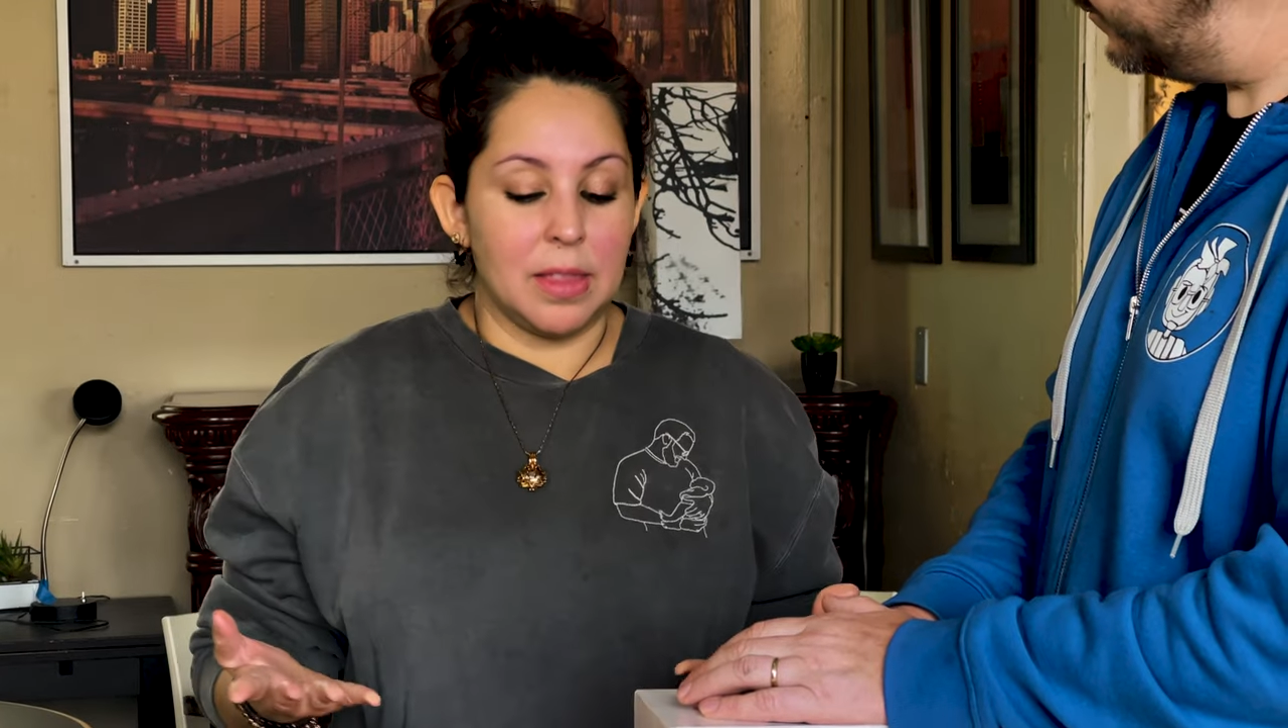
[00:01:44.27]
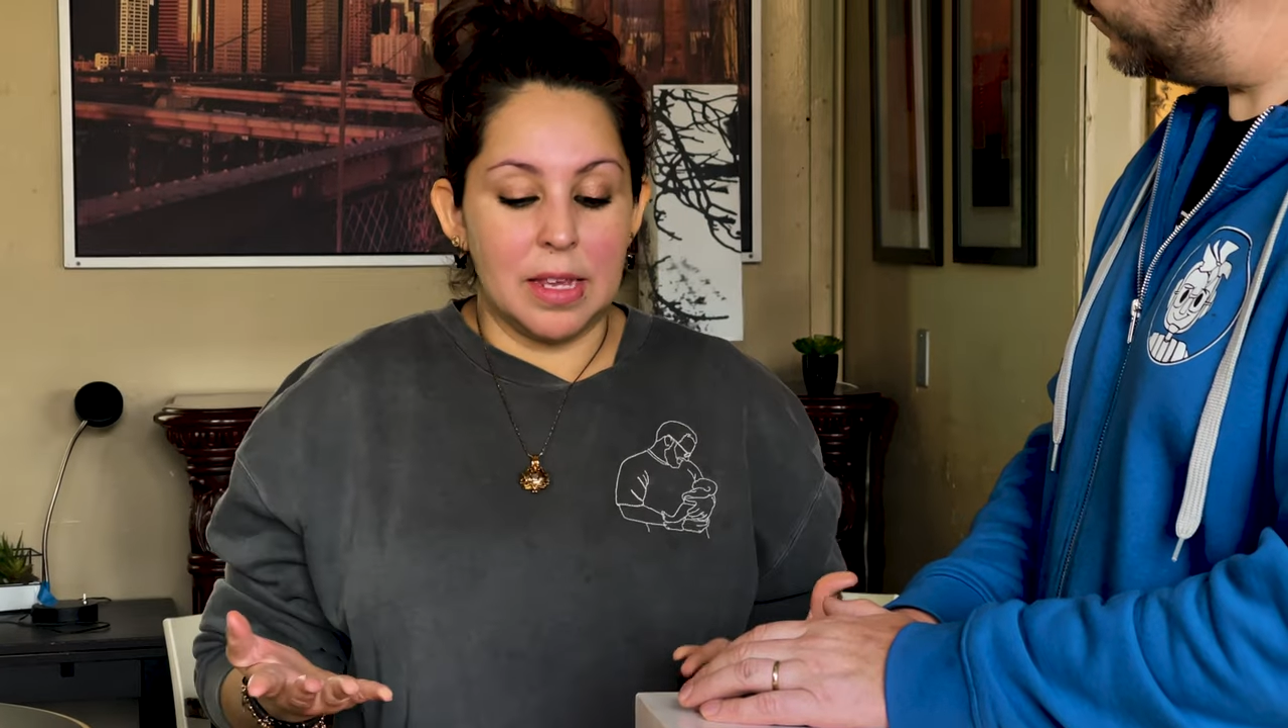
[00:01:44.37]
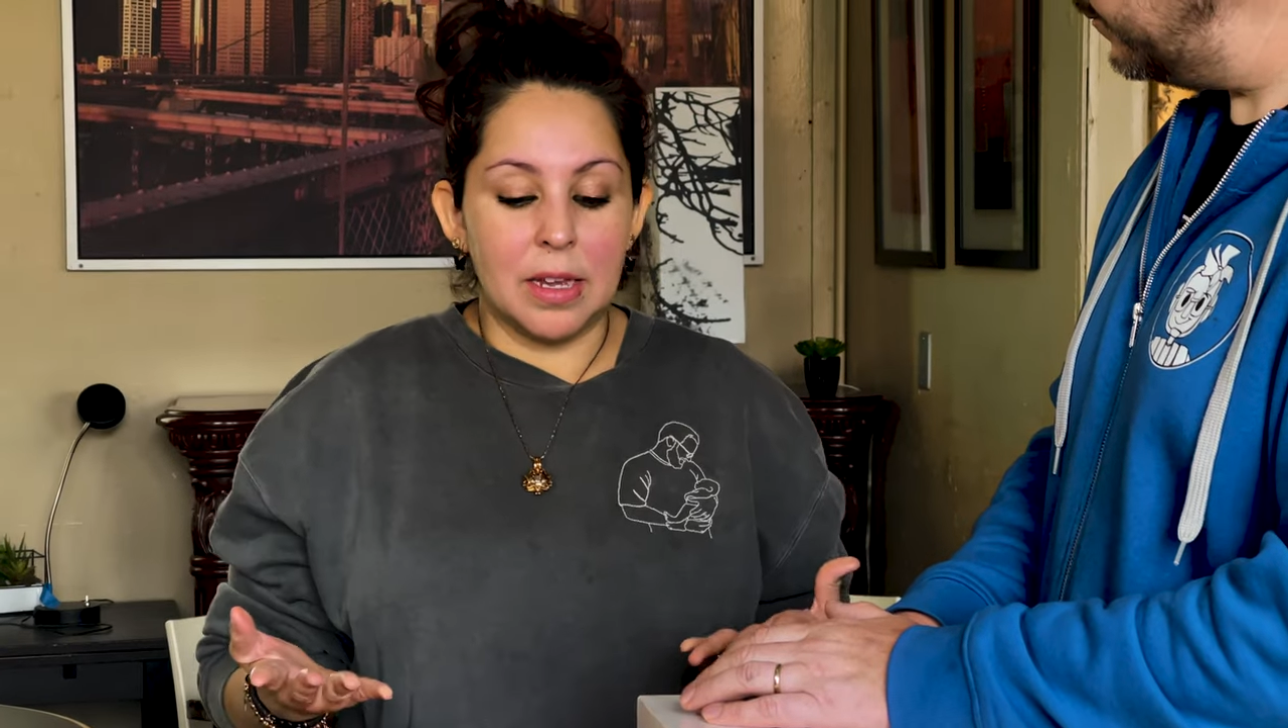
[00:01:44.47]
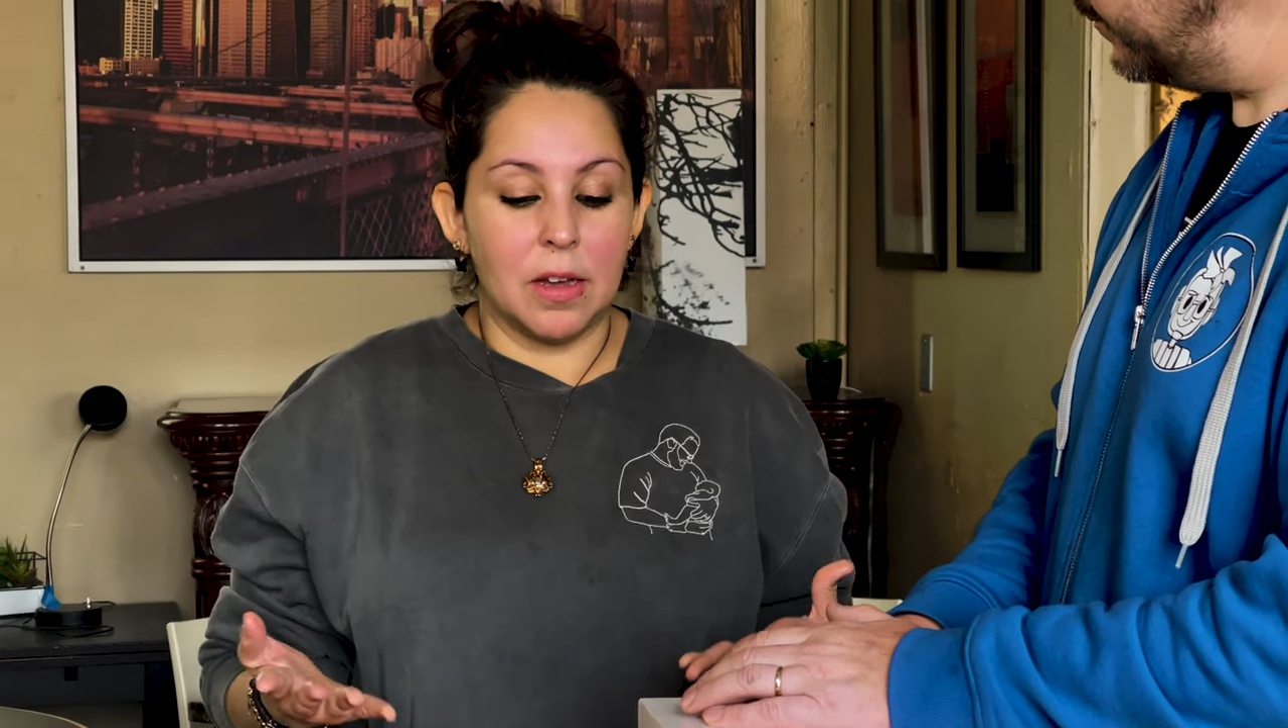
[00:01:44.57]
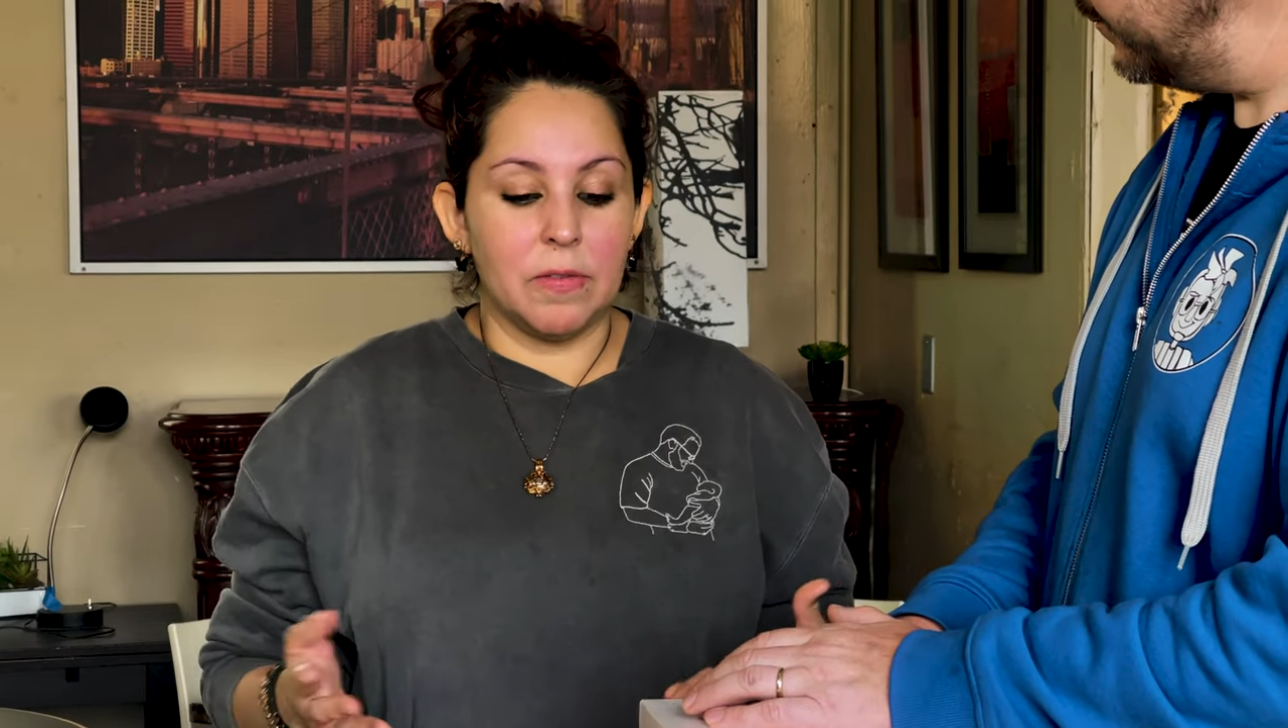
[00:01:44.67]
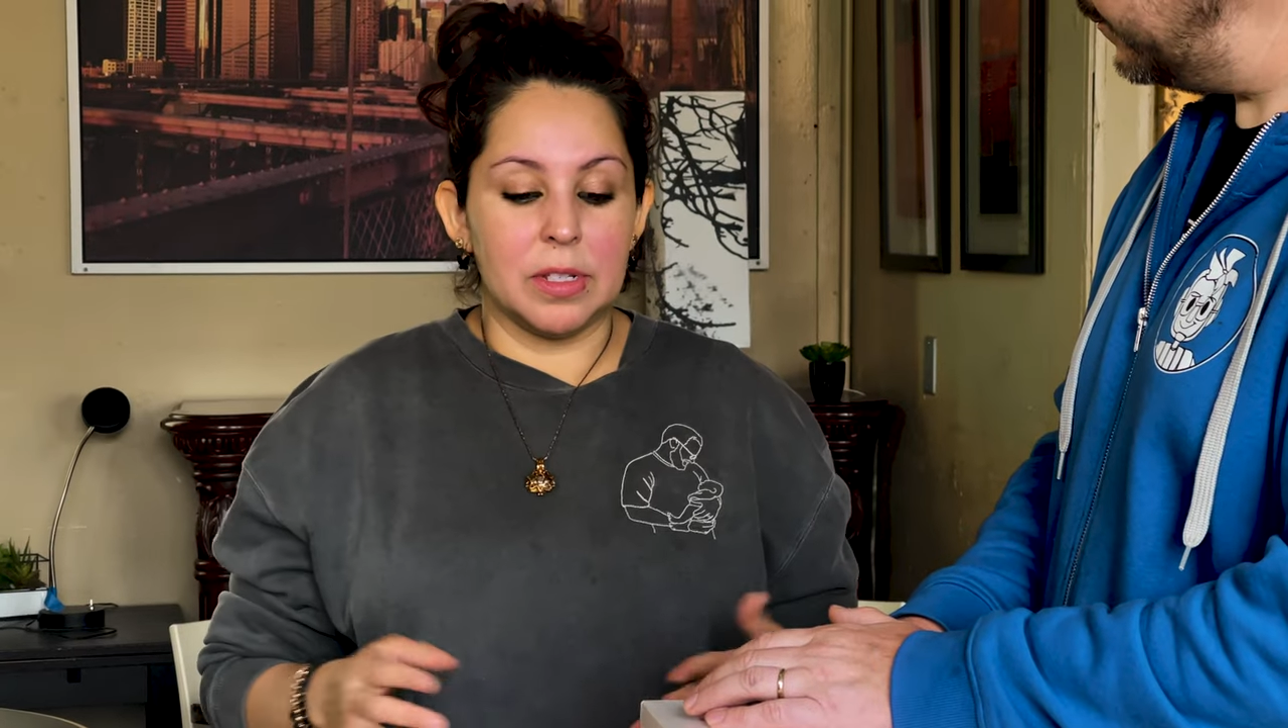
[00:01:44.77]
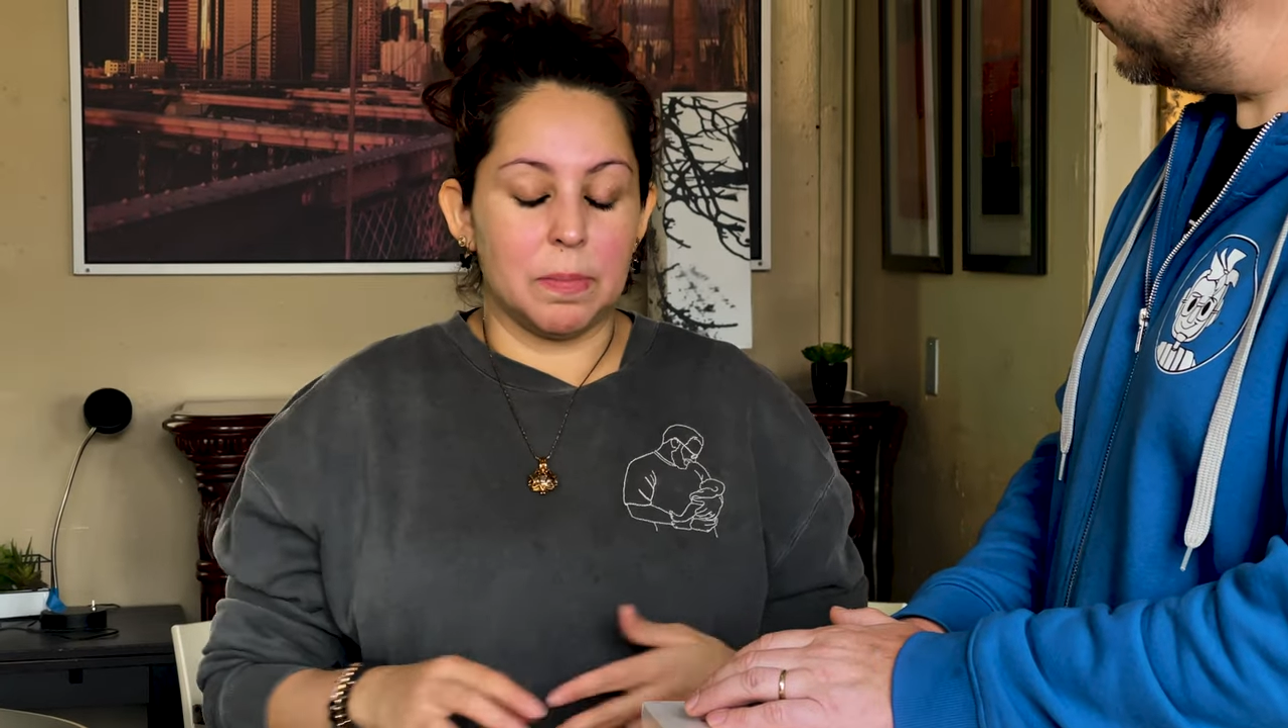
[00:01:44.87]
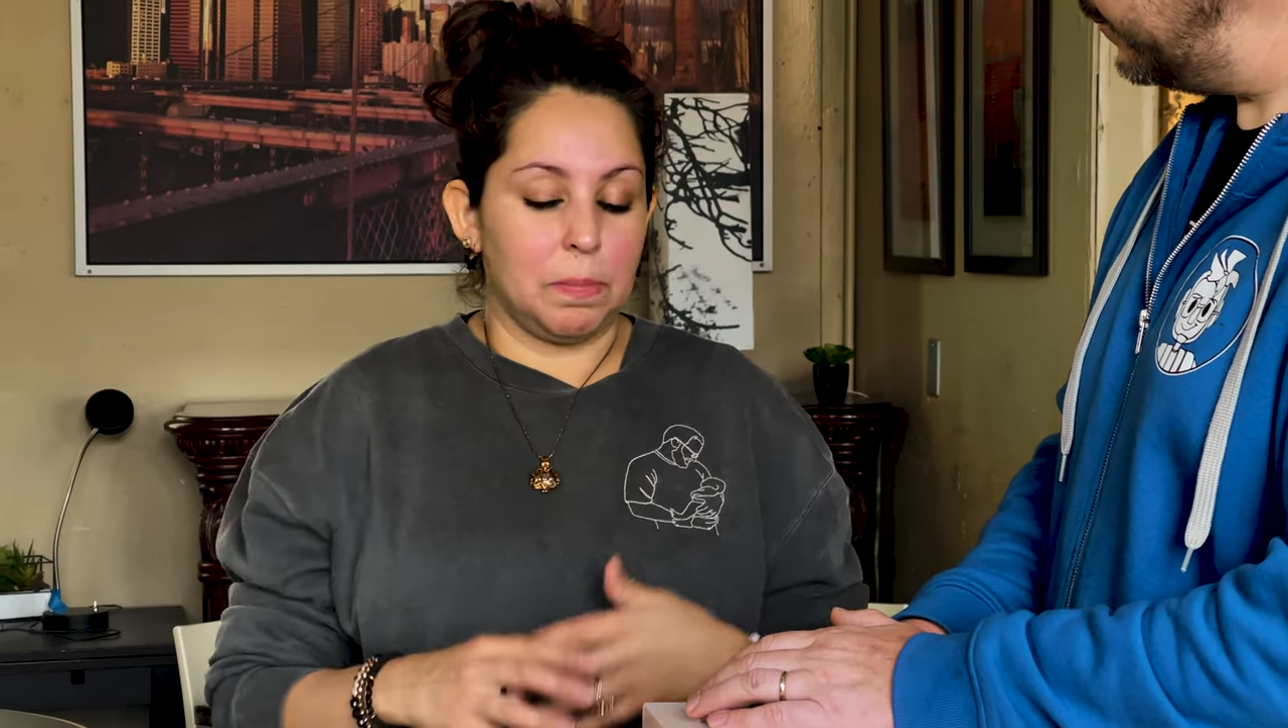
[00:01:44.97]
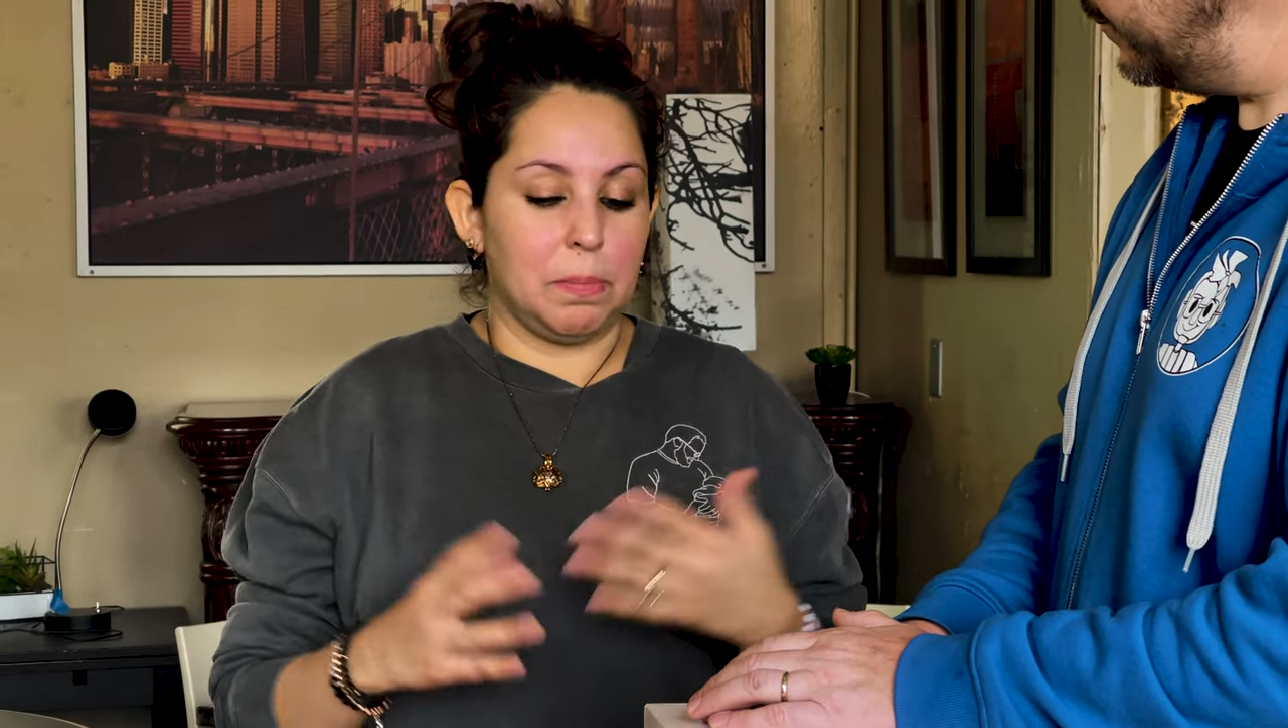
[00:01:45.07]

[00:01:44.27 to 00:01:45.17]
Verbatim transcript: think of is